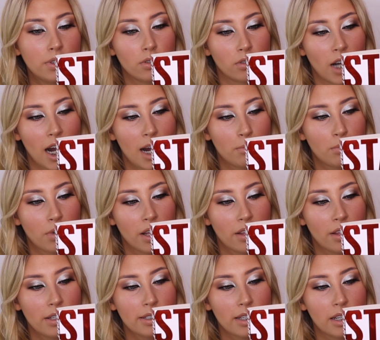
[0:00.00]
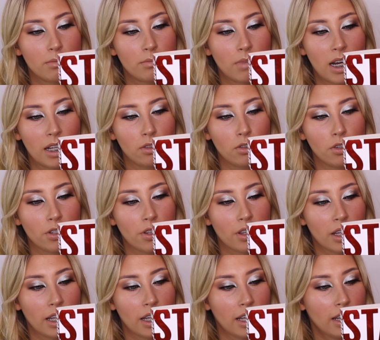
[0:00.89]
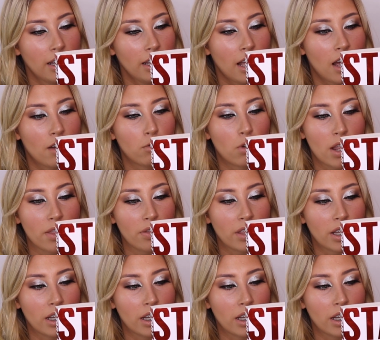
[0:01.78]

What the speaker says: the Wright brothers, and Martin Luther King have one